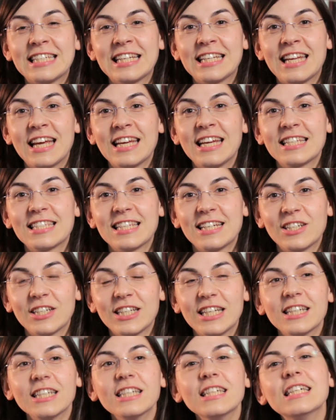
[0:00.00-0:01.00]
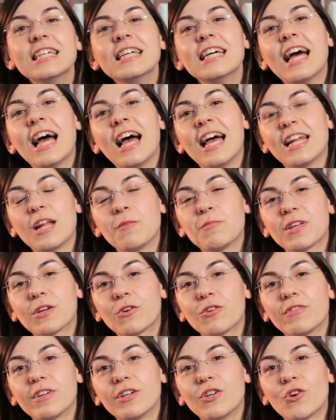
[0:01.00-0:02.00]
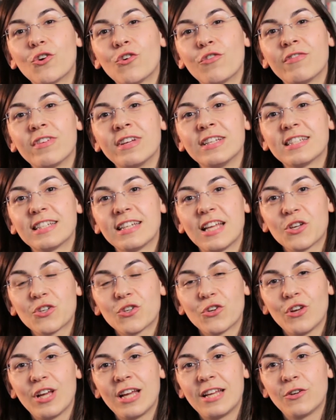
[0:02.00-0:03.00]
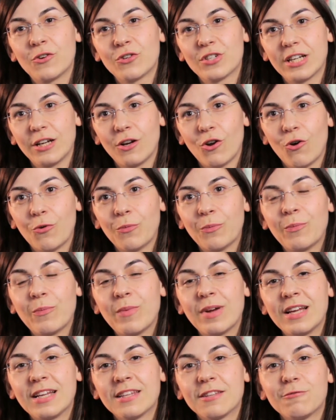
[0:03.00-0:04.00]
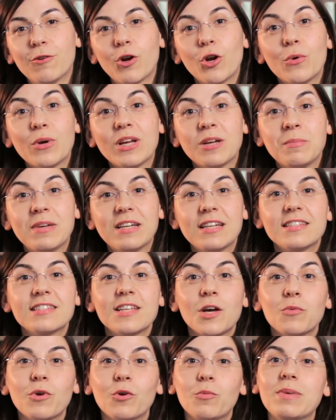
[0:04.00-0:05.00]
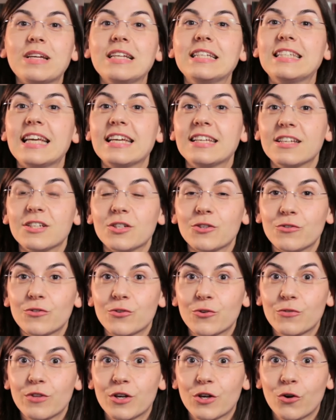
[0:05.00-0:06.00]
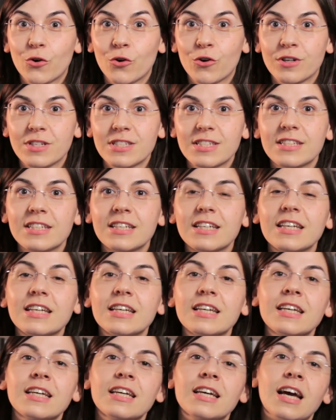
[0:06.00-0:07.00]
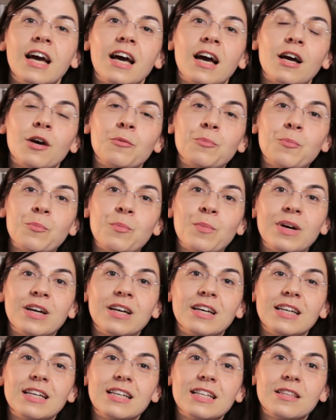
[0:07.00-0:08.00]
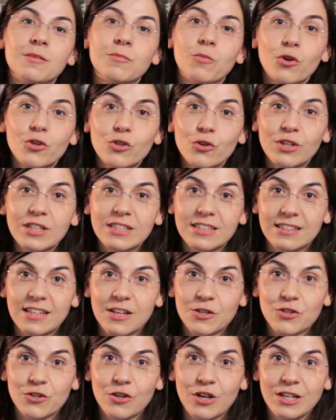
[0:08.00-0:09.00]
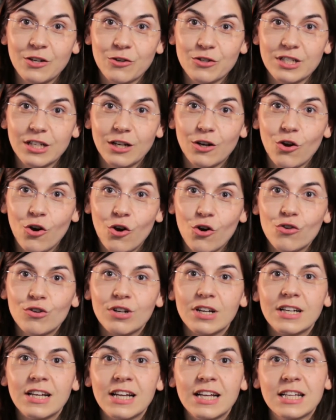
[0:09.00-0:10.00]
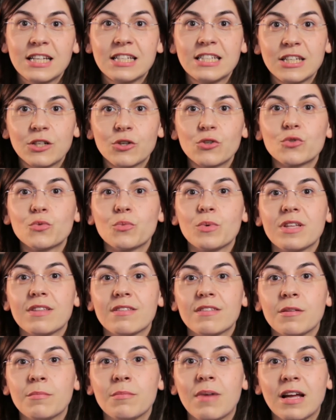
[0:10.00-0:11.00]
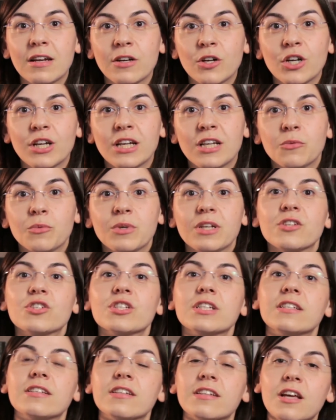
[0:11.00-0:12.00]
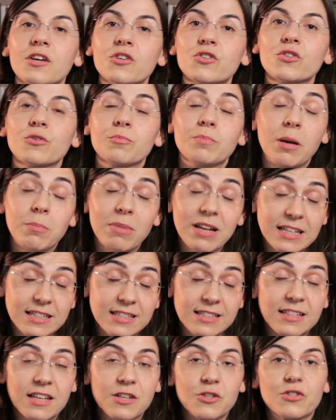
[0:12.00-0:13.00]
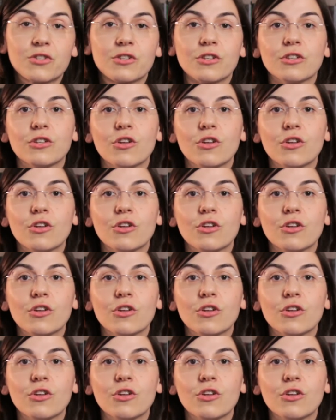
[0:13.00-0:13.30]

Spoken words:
Danae Azaria, and I'm the convener of International Energy Law. In the following minutes, I will be taking you through the course. The module International Energy Law deals with the manner in which public international